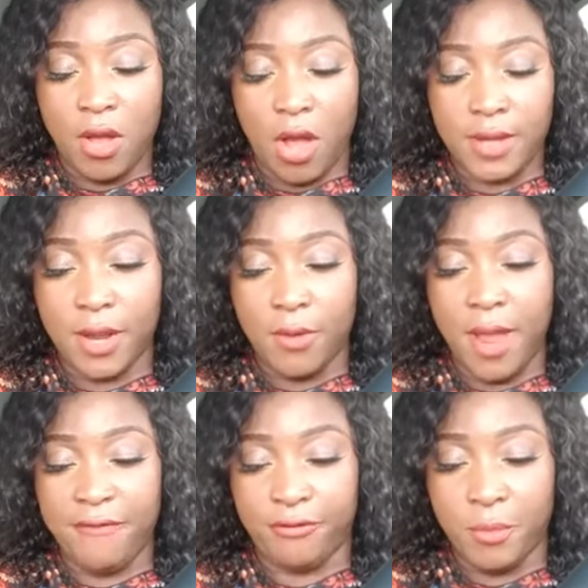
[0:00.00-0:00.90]
all the
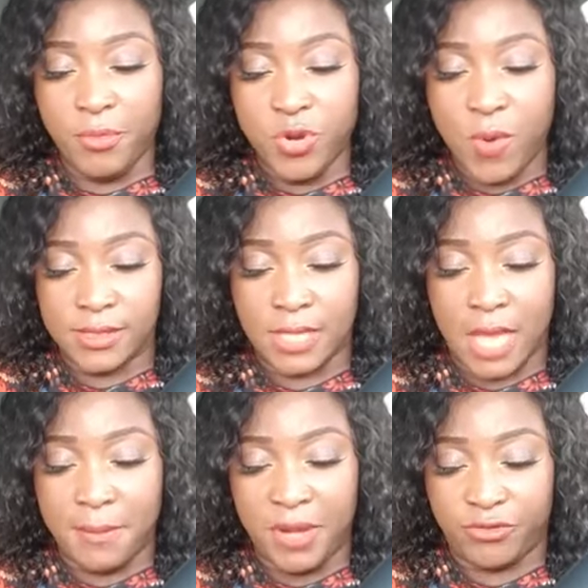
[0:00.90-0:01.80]
way from US
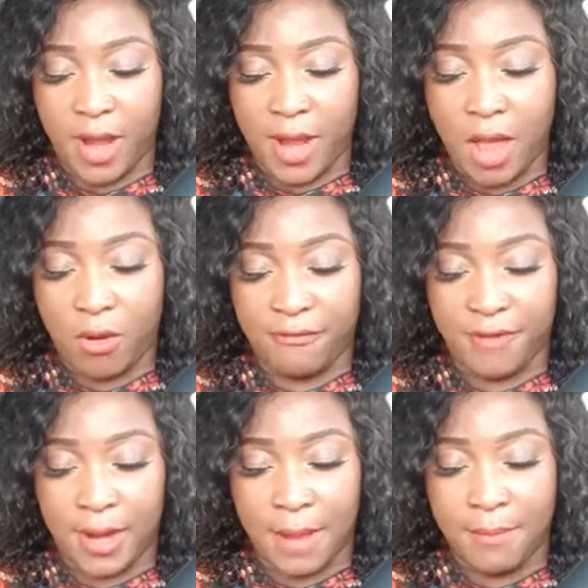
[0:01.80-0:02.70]
come try
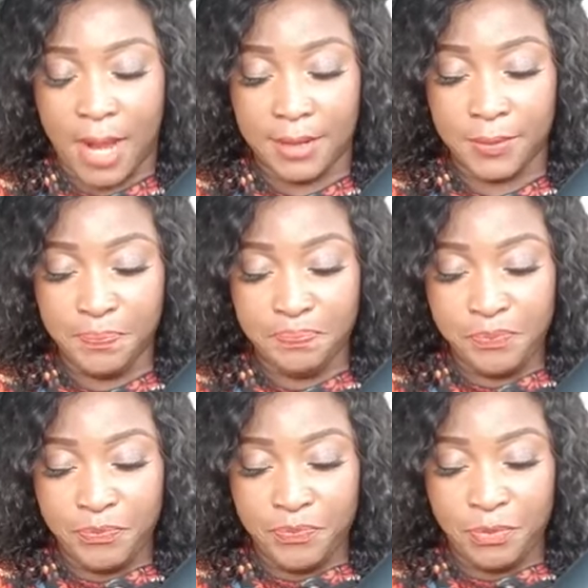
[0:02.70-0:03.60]
akofa na ba
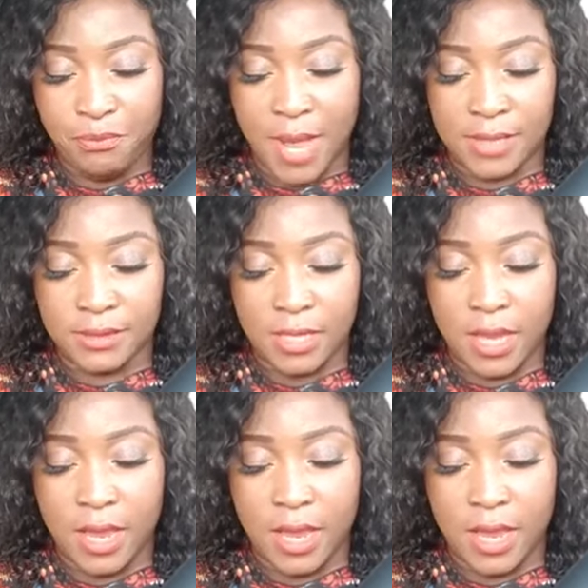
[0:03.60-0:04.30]
but